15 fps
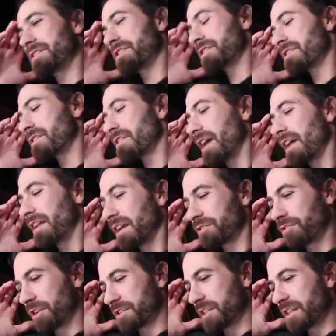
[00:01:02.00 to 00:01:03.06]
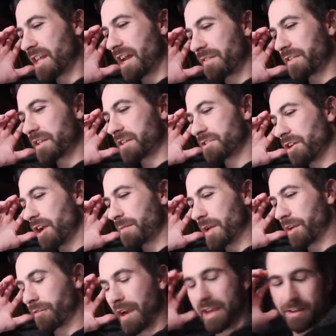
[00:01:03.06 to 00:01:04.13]
just I like trusting that everything's gonna
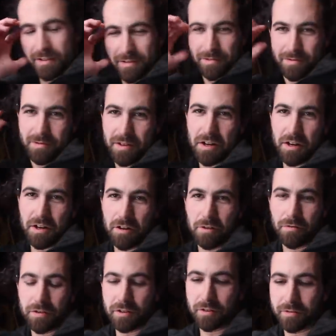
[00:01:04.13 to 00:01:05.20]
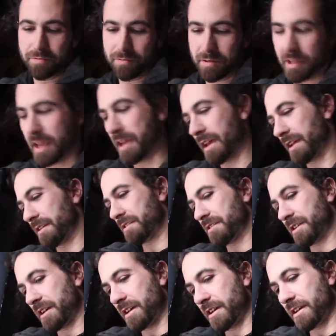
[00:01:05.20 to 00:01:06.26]
be great. Uh, over the and
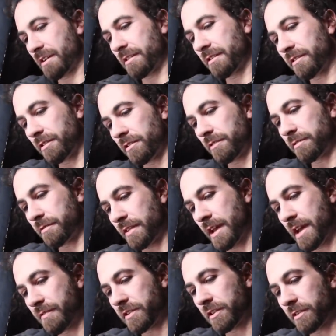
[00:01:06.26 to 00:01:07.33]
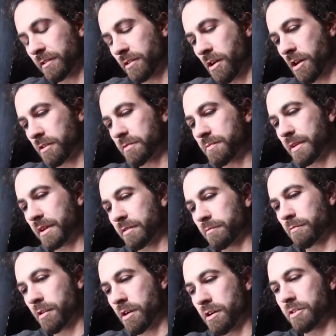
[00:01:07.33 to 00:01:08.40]
uh, having to lock my
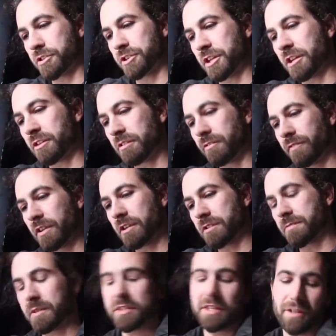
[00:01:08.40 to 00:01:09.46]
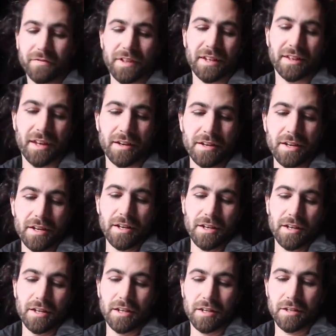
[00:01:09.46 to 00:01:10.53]
garage and inconvenience myself like that
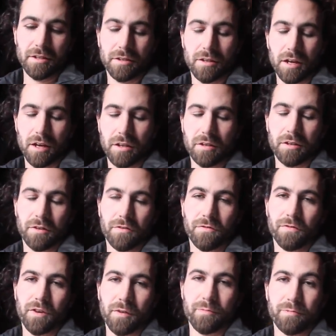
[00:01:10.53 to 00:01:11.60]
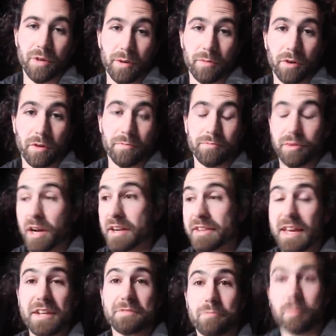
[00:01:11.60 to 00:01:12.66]
is kind of a bummer. But that's